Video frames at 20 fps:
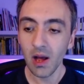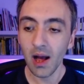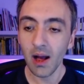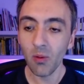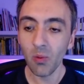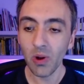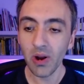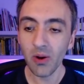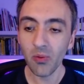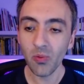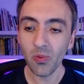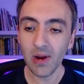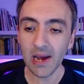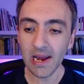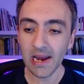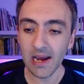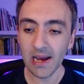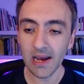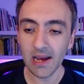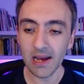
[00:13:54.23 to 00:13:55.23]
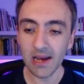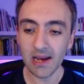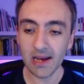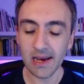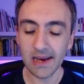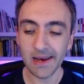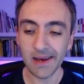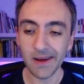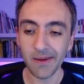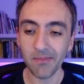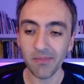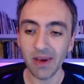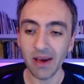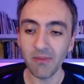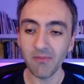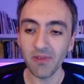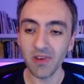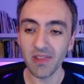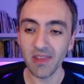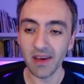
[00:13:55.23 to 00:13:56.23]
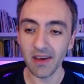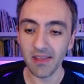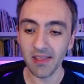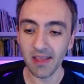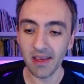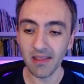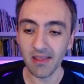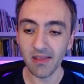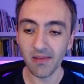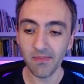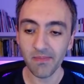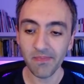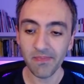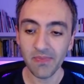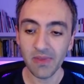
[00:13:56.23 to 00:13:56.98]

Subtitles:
I want to really emphasize this.